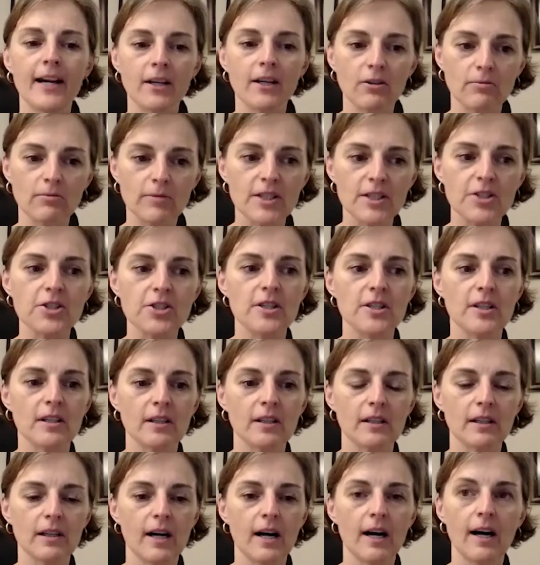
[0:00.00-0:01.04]

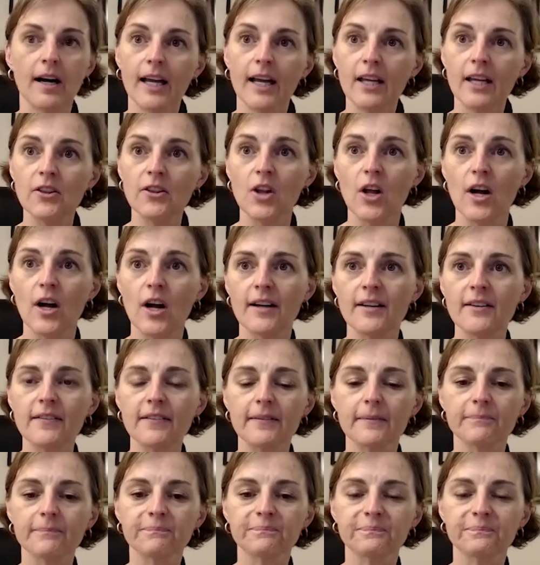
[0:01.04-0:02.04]
original in-laws,